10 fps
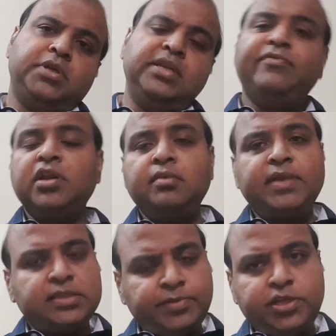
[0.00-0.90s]
Different
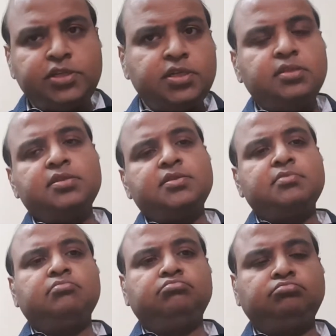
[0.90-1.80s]
mathematicians
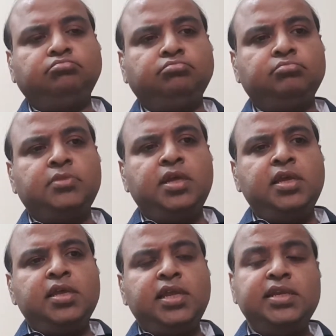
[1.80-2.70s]

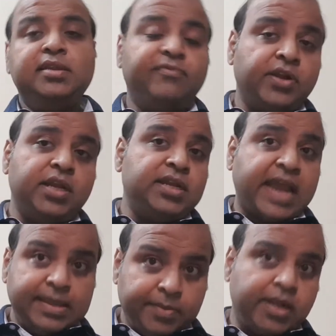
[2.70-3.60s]
in different
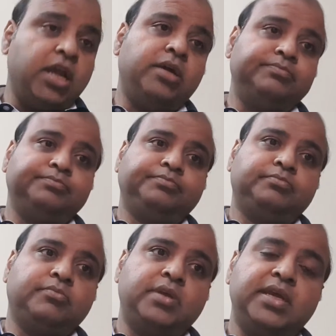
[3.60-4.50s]
time era
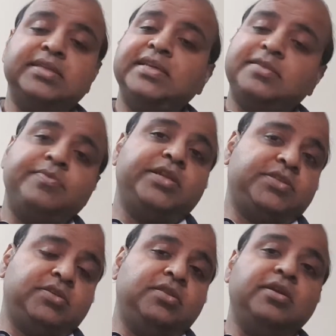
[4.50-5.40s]
has
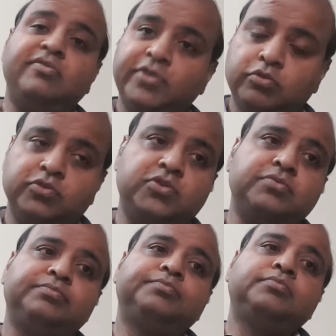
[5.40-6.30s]
expressed their views
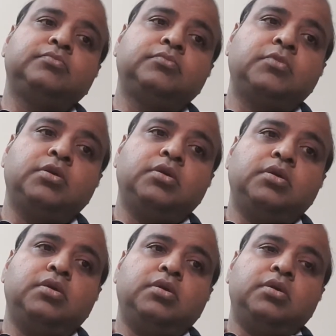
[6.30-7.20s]

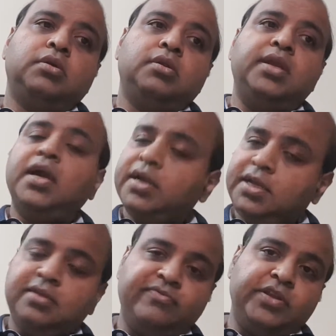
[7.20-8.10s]

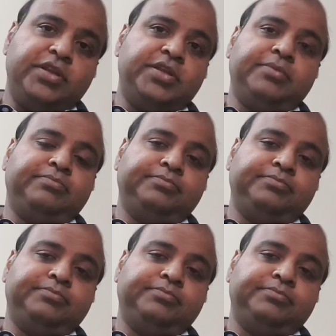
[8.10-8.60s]
regarding infinity,